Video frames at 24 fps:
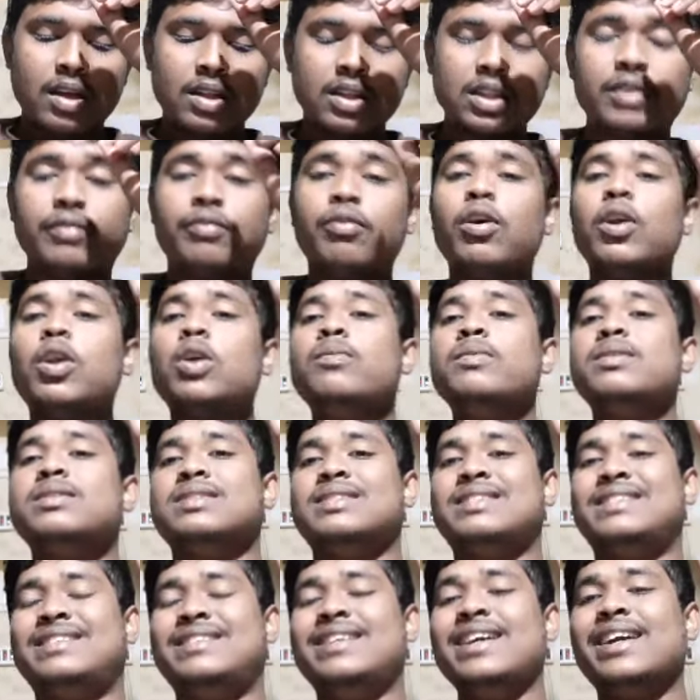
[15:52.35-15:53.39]
the volume is
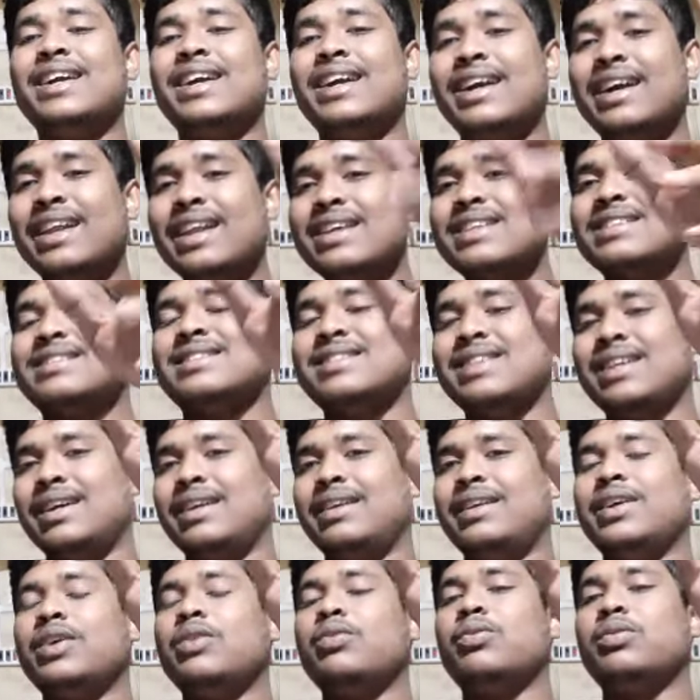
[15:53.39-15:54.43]

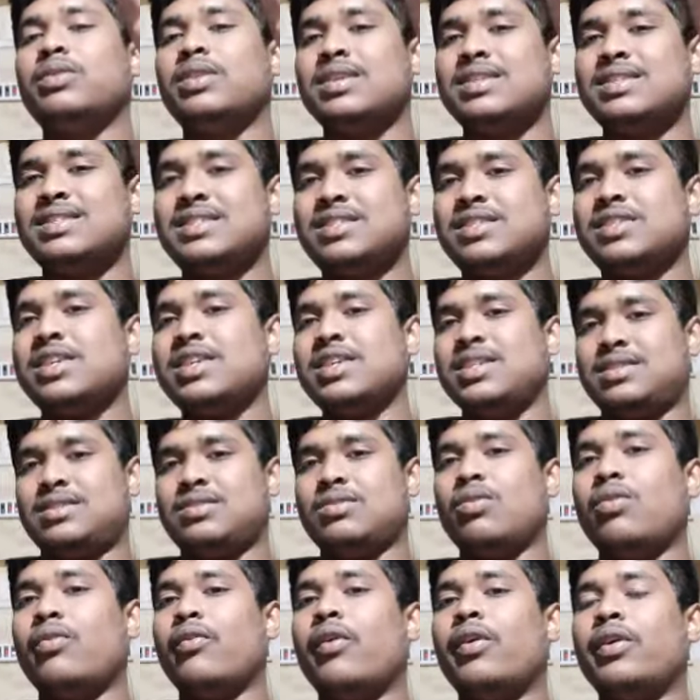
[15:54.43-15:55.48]
decreasing due to the stress
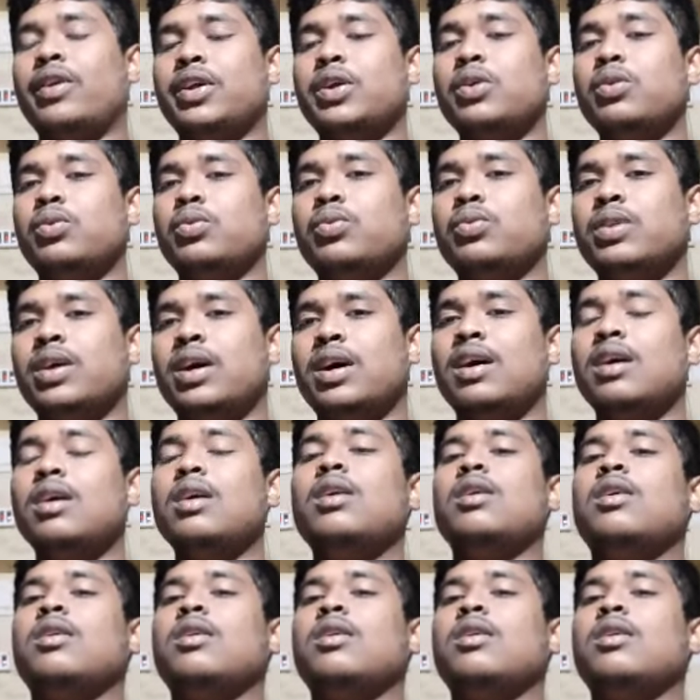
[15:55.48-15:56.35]
or due to the